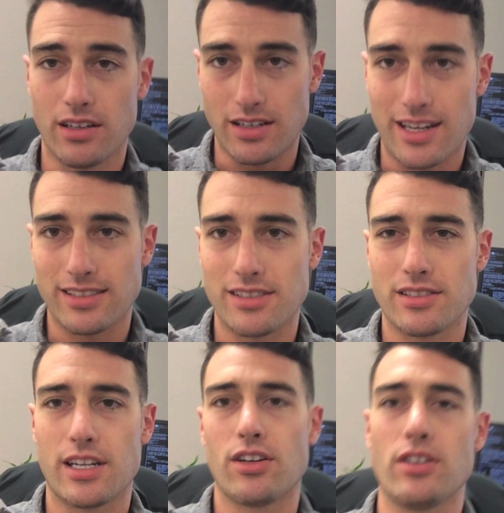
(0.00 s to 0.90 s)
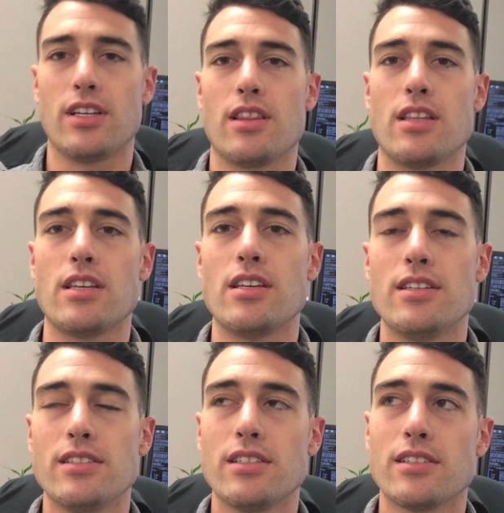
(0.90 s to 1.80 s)
necessarily the
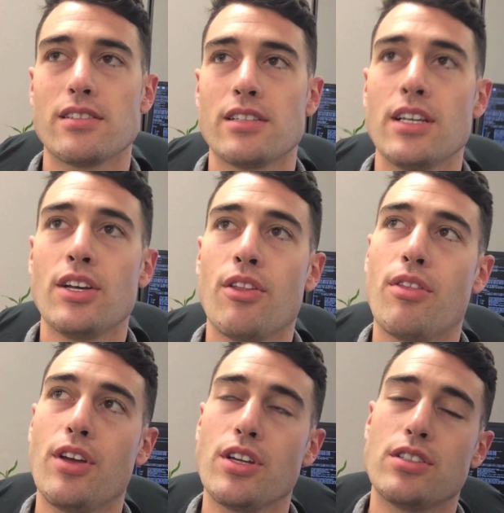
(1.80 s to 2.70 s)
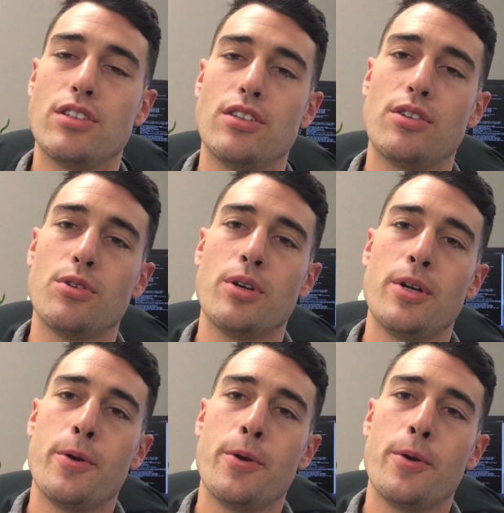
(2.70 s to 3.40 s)
easiest thing to do.